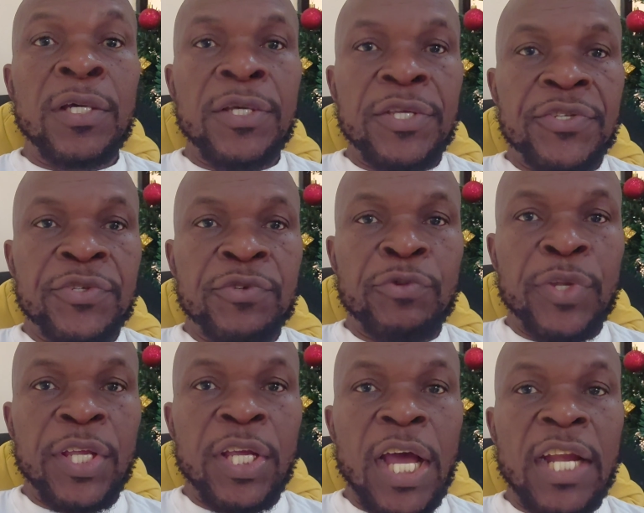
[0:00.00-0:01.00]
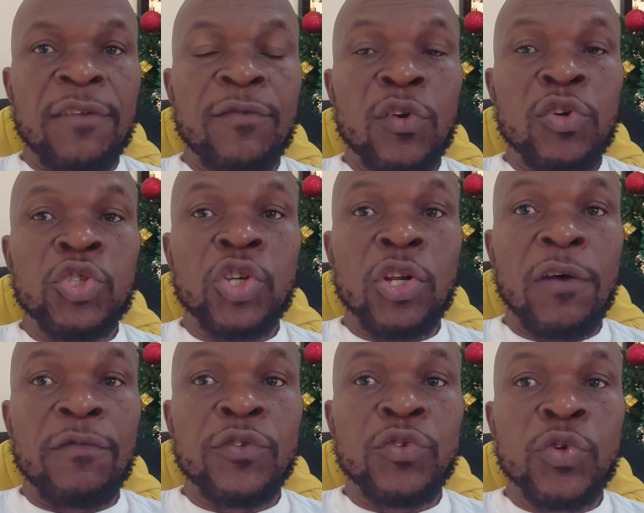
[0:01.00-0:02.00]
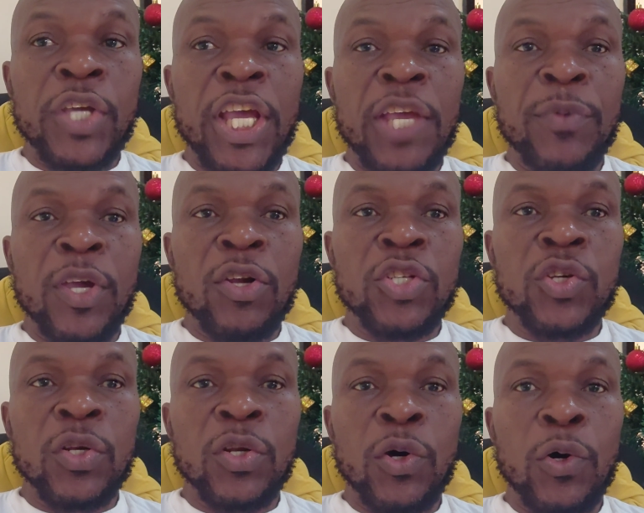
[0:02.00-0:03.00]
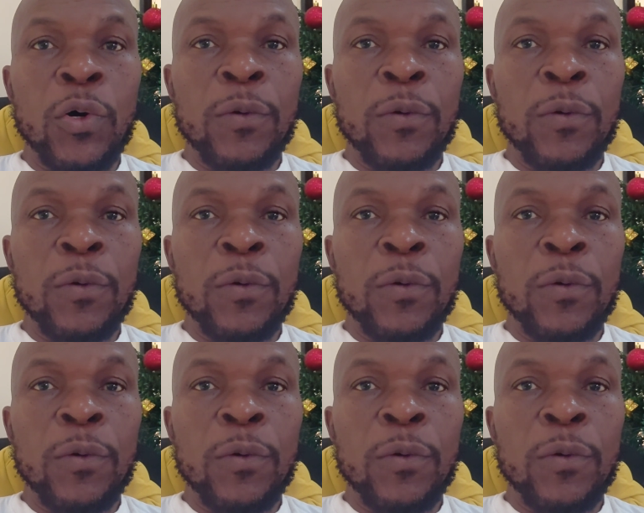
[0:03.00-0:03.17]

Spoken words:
History and evolution of UK immigration law.